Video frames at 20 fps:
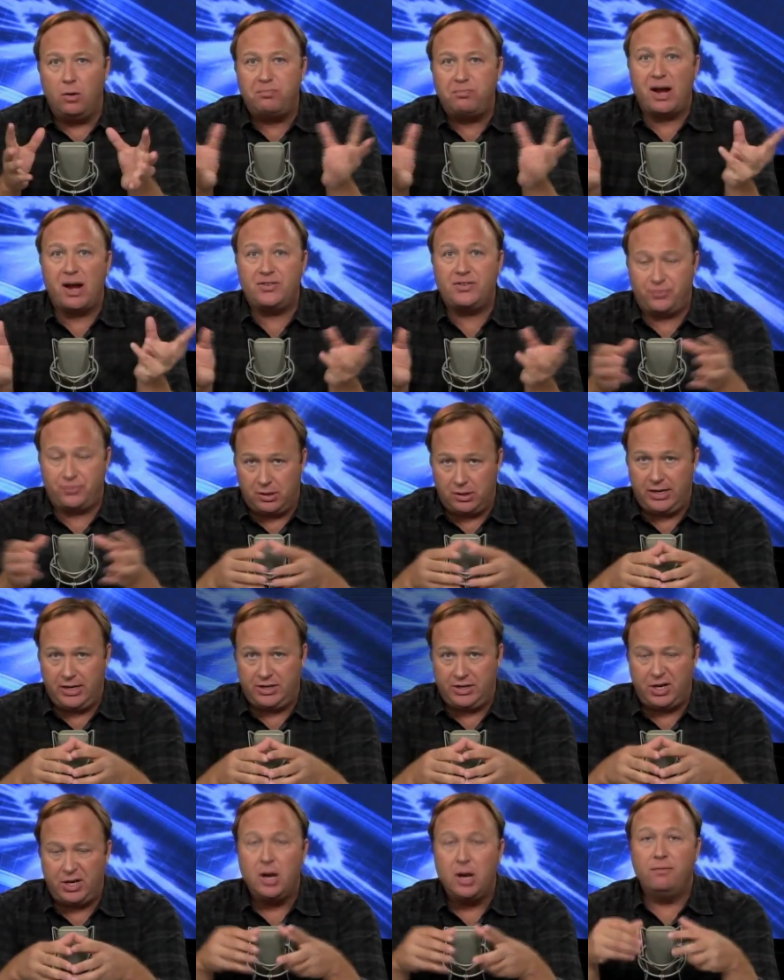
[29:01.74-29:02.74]
press
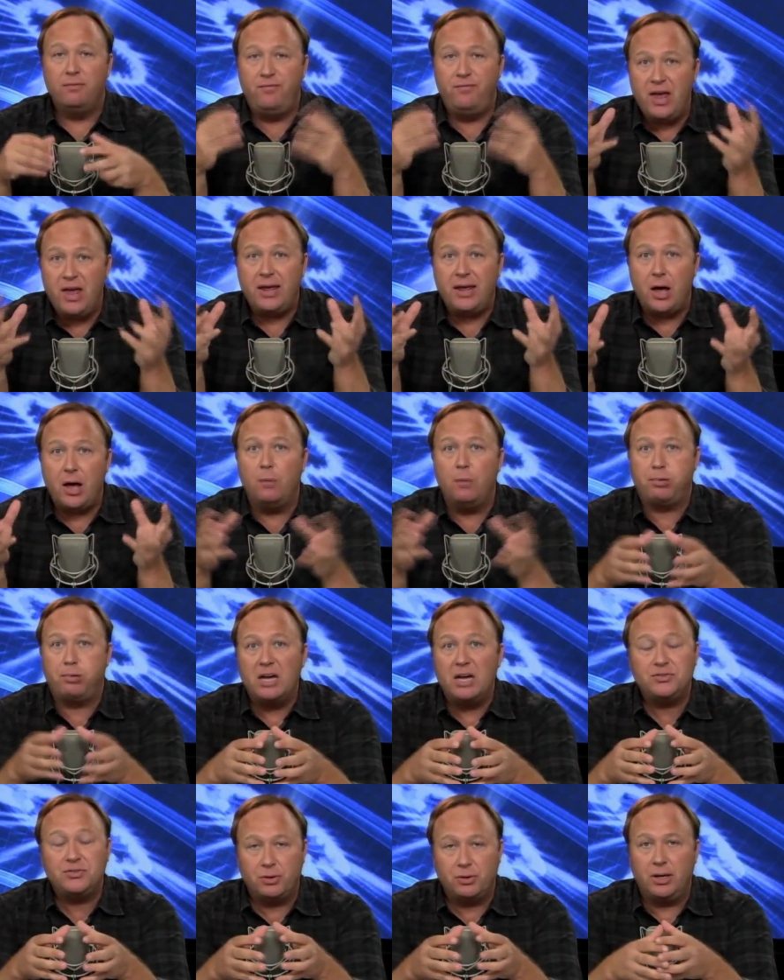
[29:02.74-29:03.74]
release, video
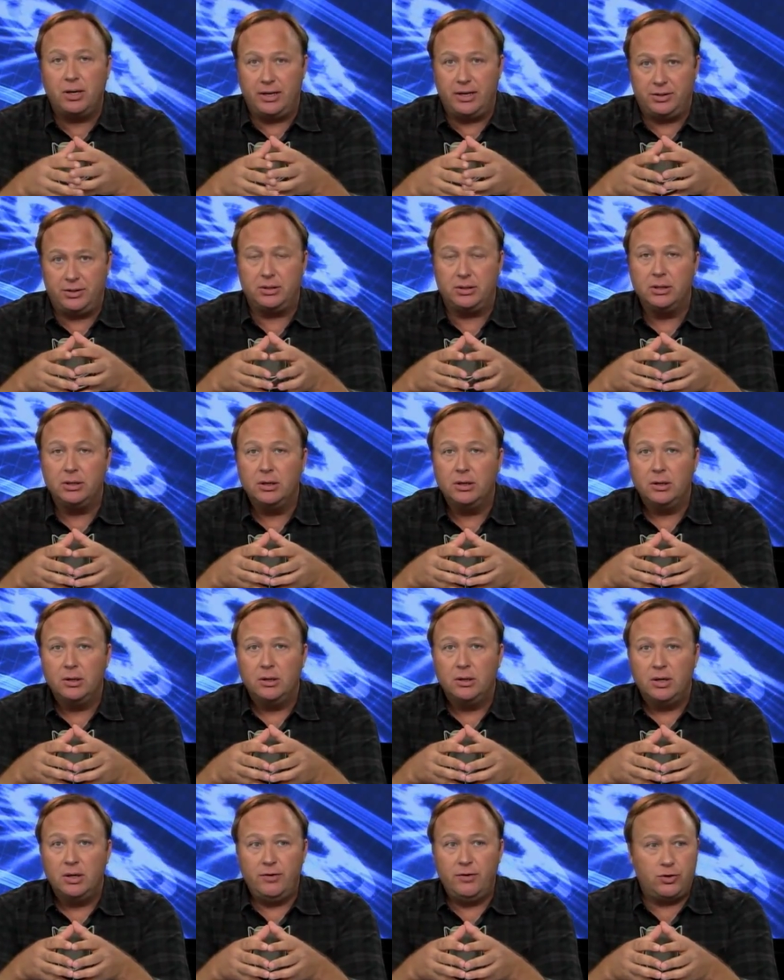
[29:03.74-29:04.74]
press release.
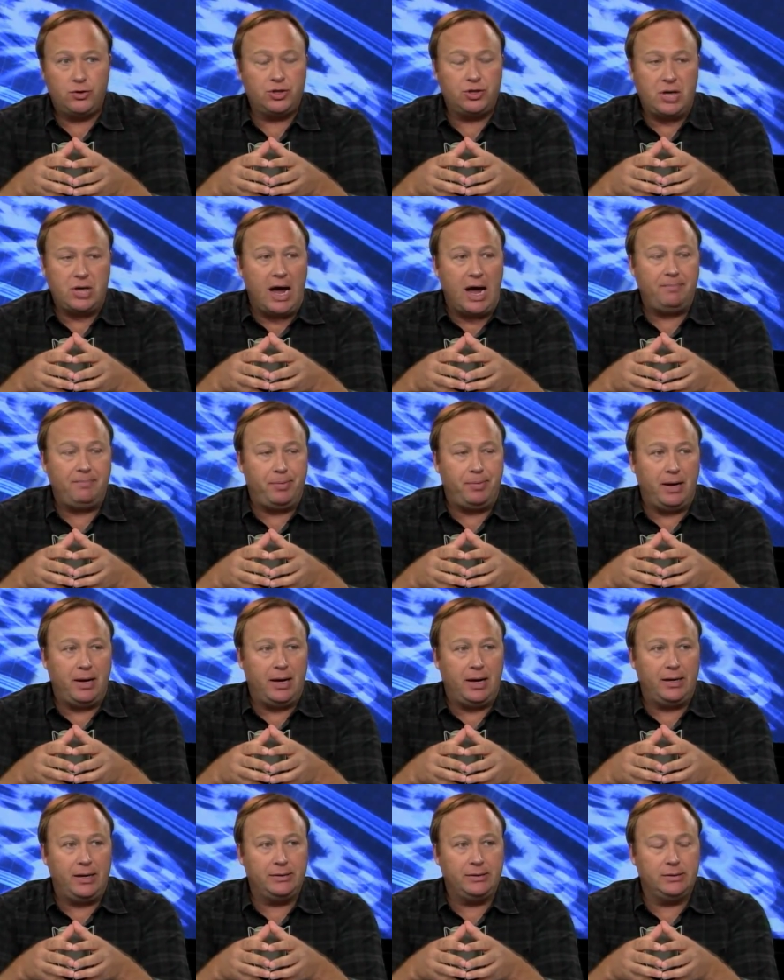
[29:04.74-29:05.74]
If you just type
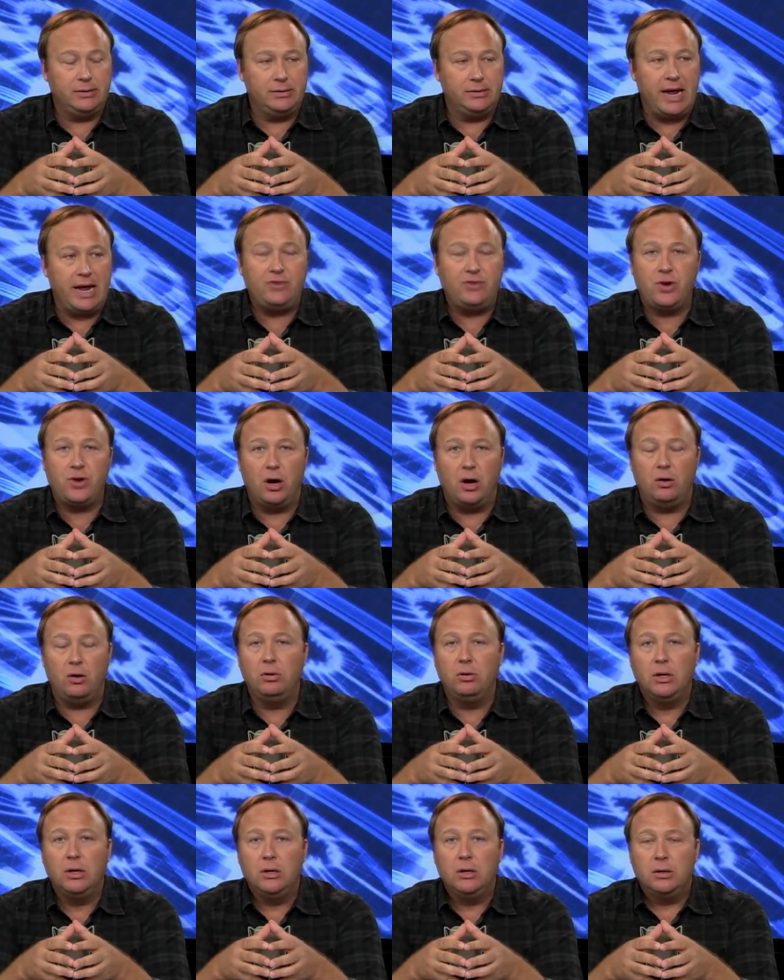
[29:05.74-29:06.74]

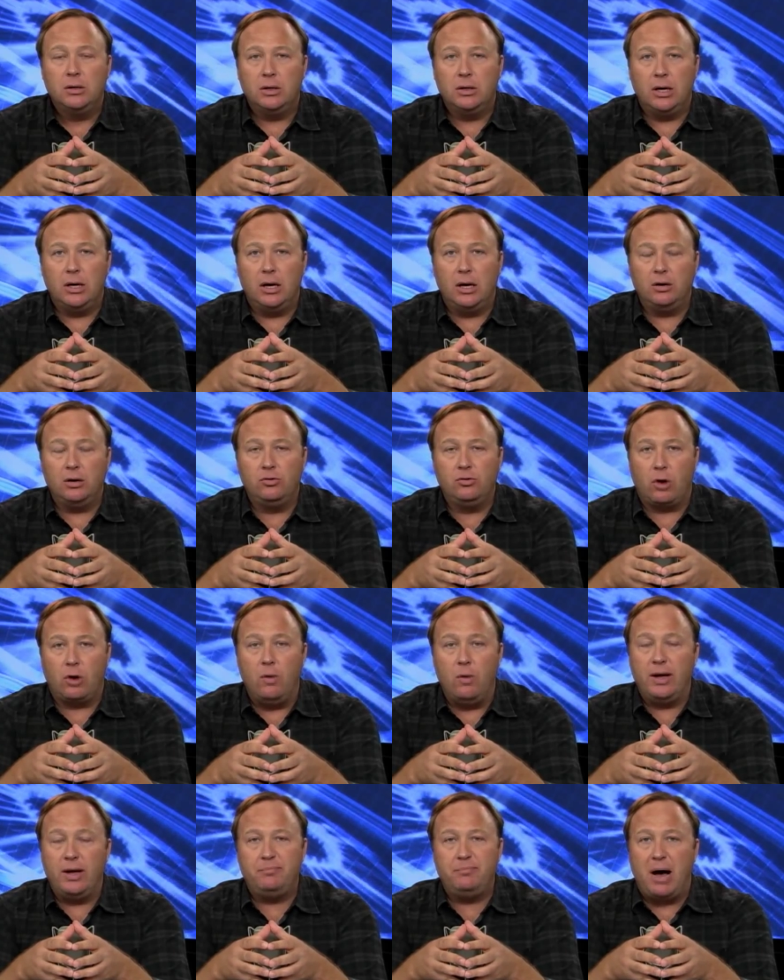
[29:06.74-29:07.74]
NATO
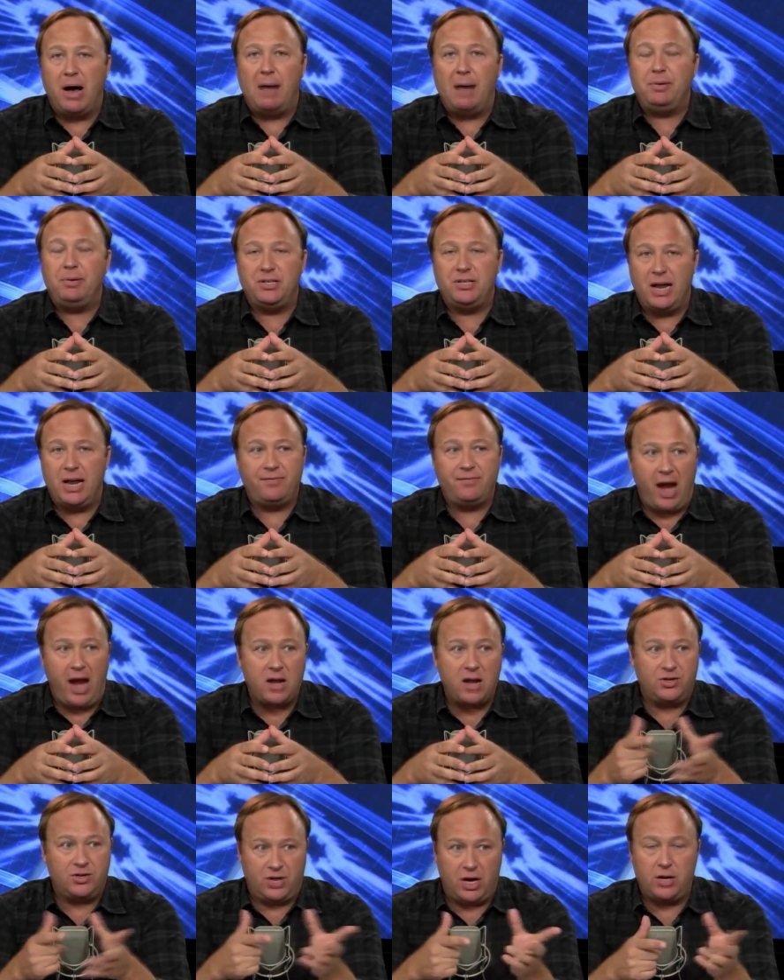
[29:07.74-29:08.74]
growing poppies in
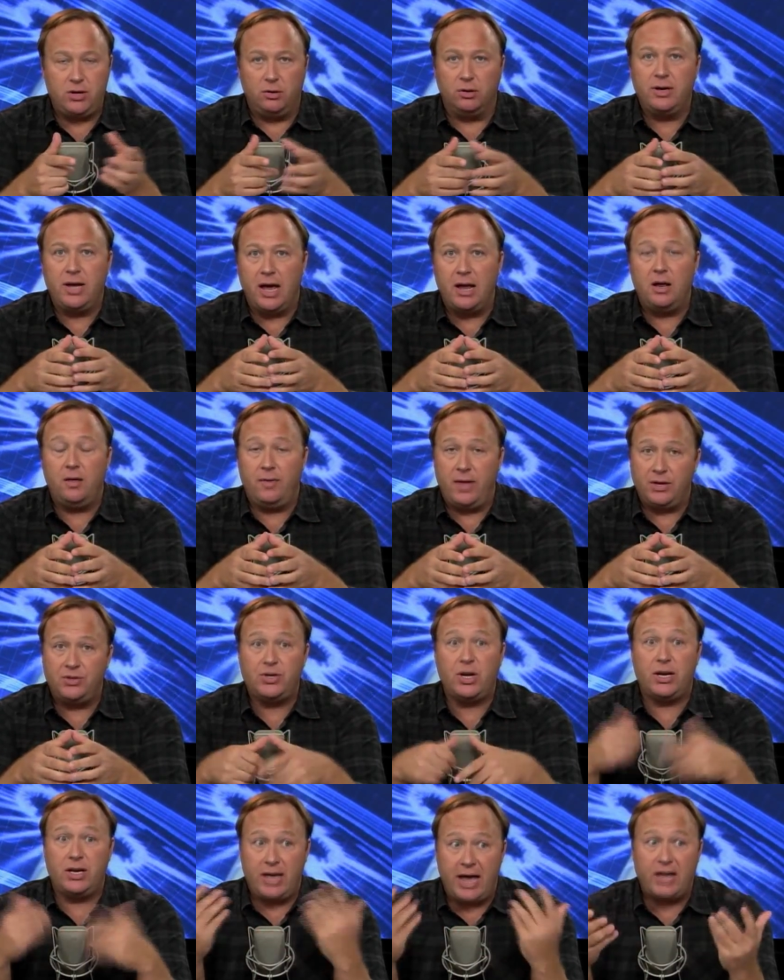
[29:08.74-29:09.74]
Afghanistan, you'll get it. And they
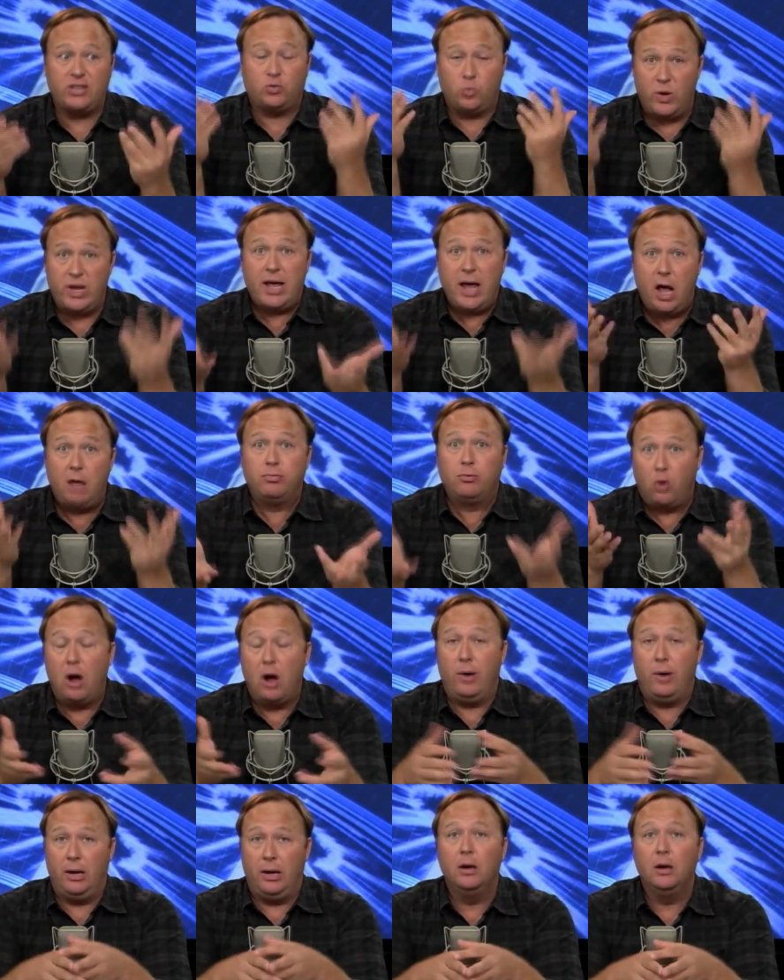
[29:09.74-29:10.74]
say, yes, we help
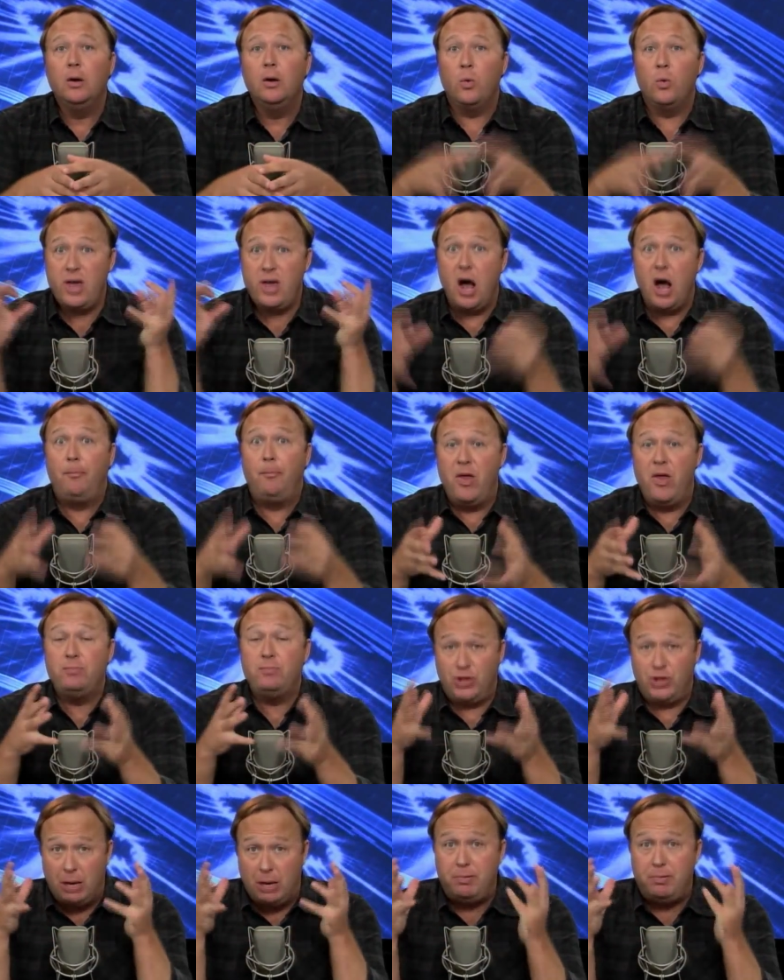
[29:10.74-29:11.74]
grow it. We help them
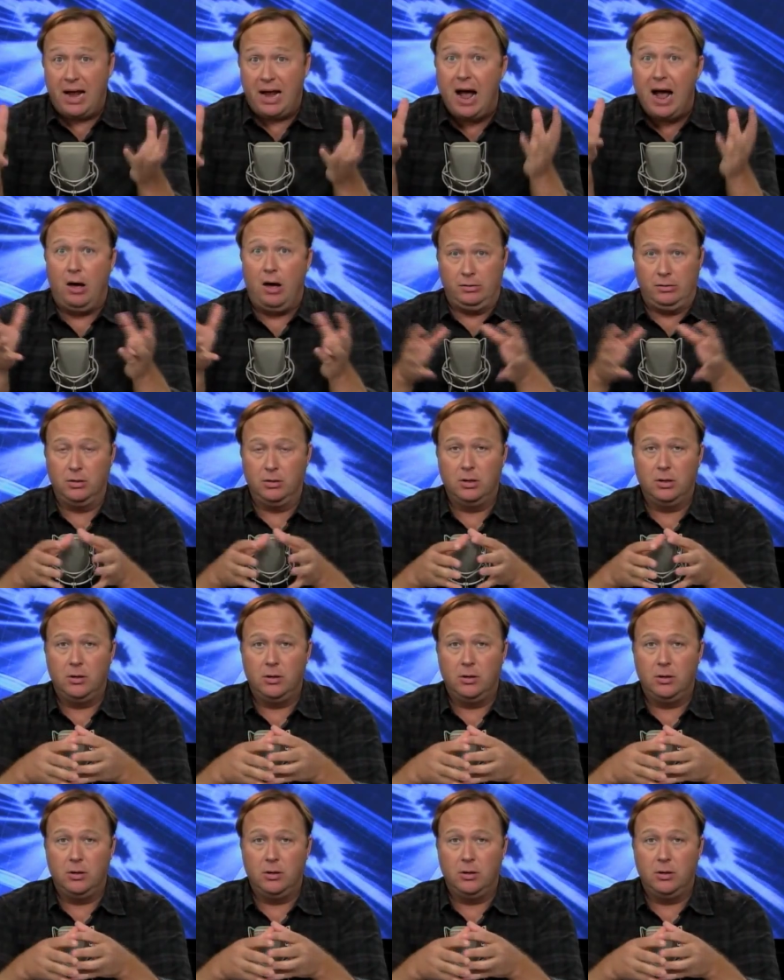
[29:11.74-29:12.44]
ship it out.